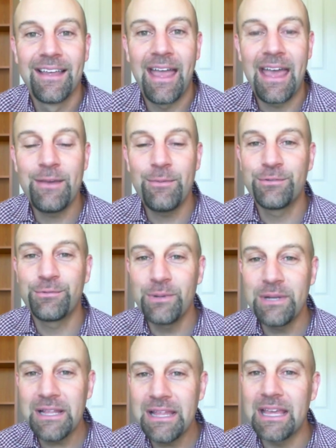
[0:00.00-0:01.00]
it was
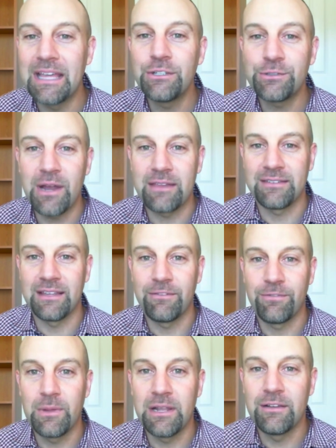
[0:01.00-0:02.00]
really interesting
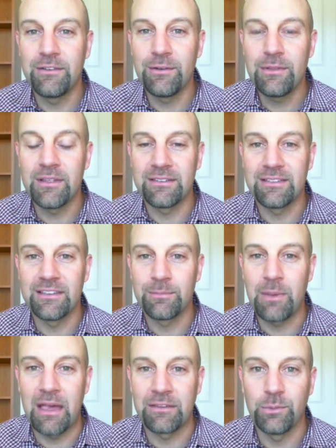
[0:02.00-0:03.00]
for me to do this
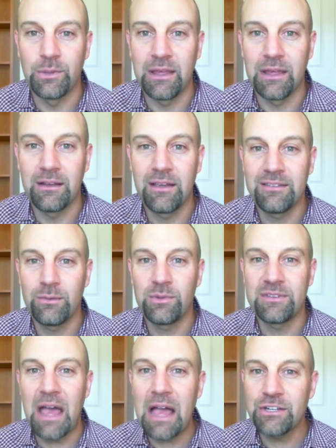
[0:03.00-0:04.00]
past weekend, because it
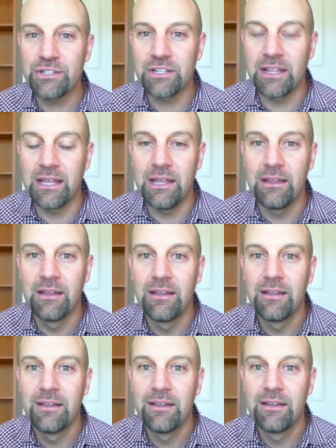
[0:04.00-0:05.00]
was actually
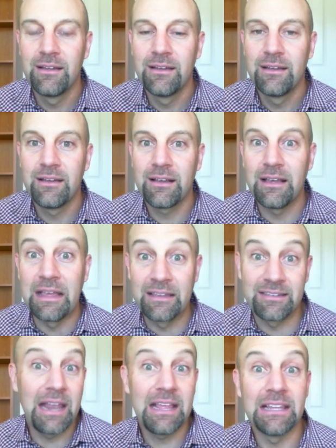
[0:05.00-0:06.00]

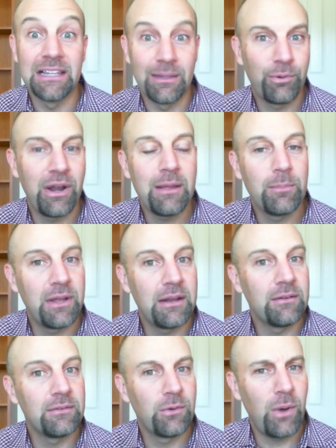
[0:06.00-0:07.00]
exciting and liberating, but
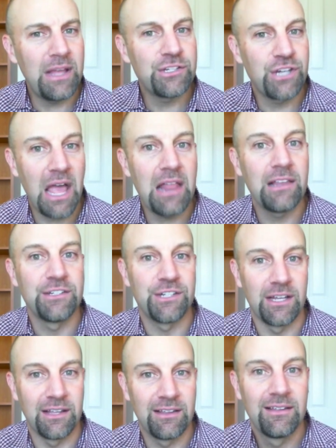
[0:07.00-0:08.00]
quite
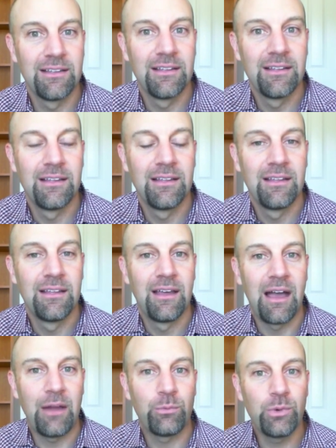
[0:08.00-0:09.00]
challenging.
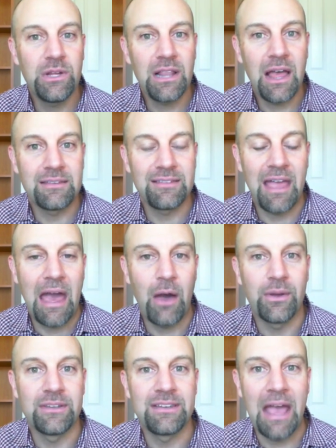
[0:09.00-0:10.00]
I realized
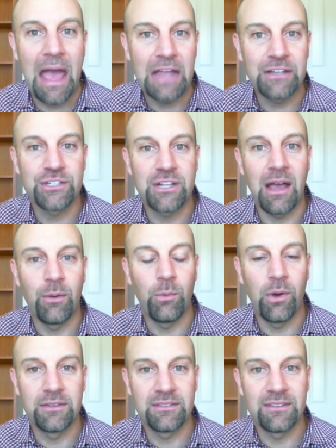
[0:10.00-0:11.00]
how attached I
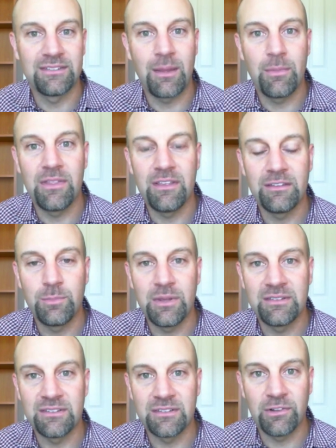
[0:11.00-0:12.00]
was to some of these
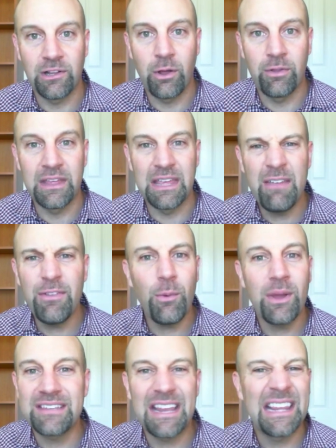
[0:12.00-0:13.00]
pieces of clothing, even the
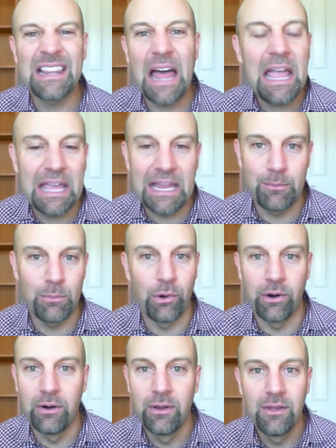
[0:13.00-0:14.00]
ones I didn't like
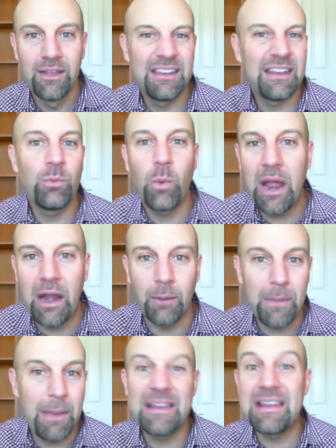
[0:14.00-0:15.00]
anymore, didn't wear,
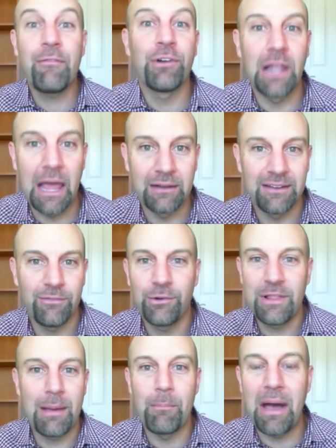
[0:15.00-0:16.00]
maybe never liked. You ever
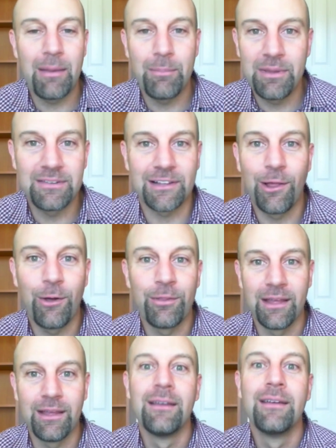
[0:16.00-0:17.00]
do that? Buy a piece of
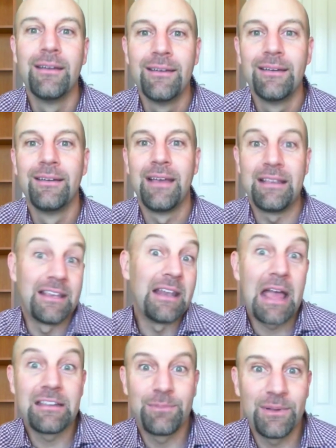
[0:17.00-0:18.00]
clothing. It's a
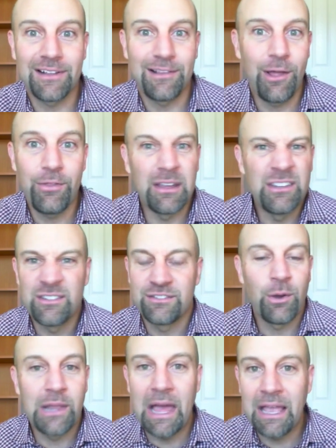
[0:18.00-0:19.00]
nice piece of clothing. You just
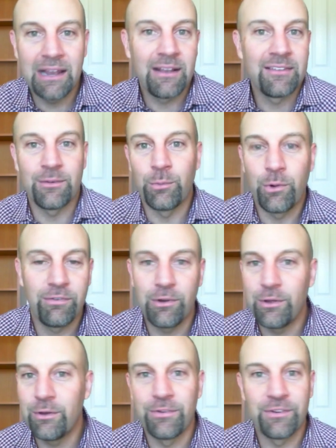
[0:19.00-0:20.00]
don't like it. It doesn't work for
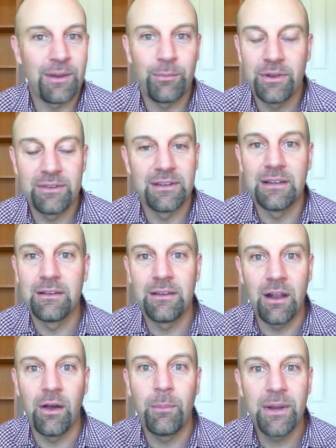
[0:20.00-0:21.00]
you for some reason.
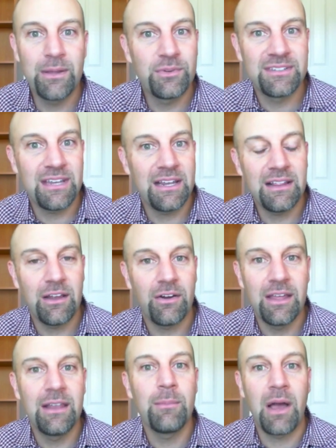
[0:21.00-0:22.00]
But it was sitting there
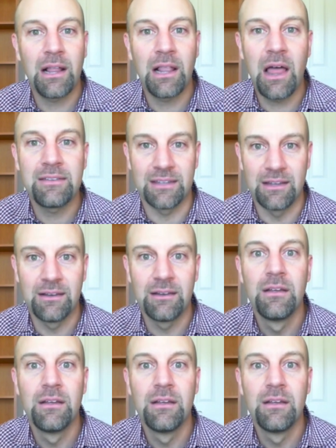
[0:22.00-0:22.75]
in my closet.